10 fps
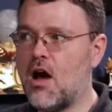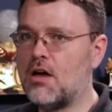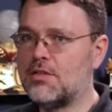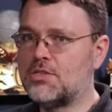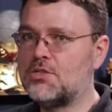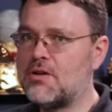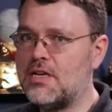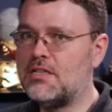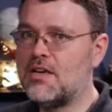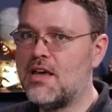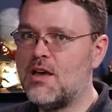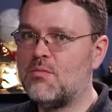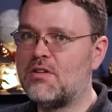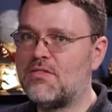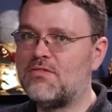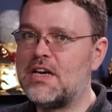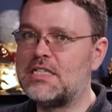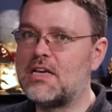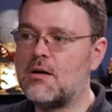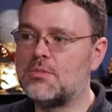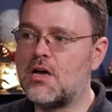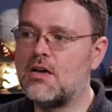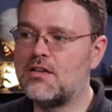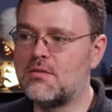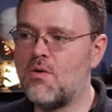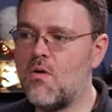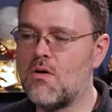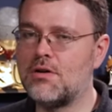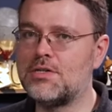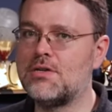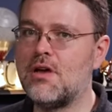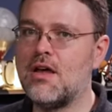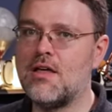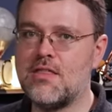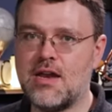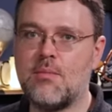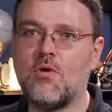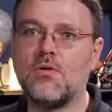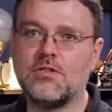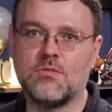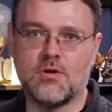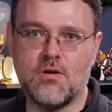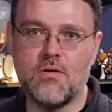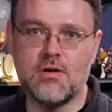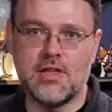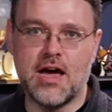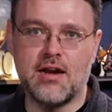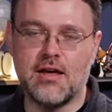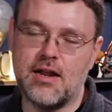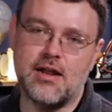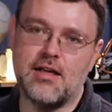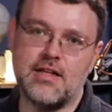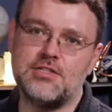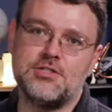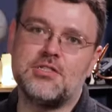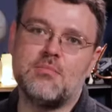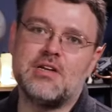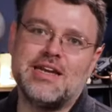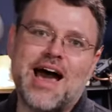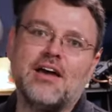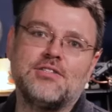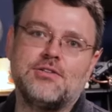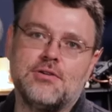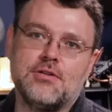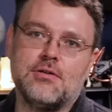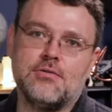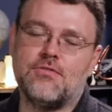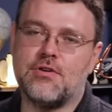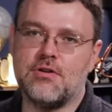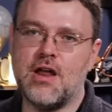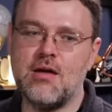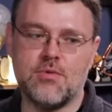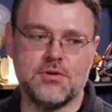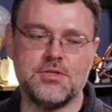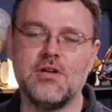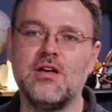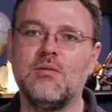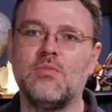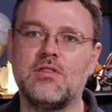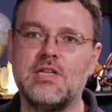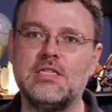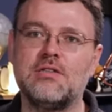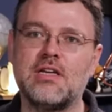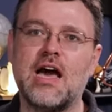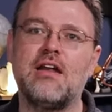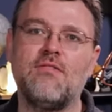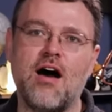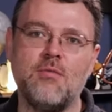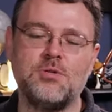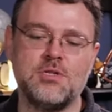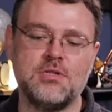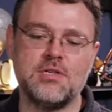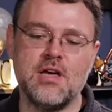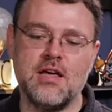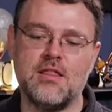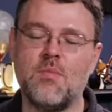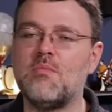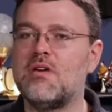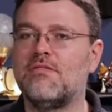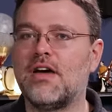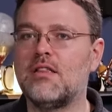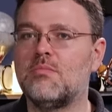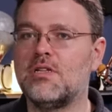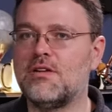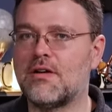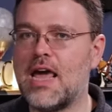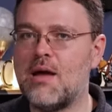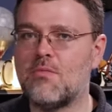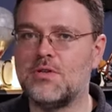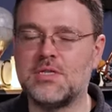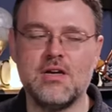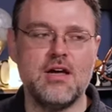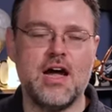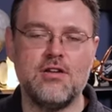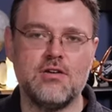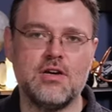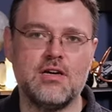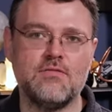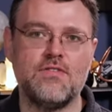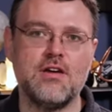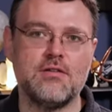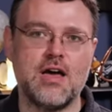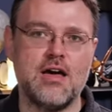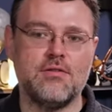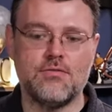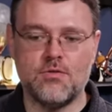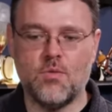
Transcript: on the street. But if a face comes onto the porch, then I'm going to record that. And that's just something nice you can do for your neighbors. But these are the kind of options that may be available in your cameras, and you can configure that through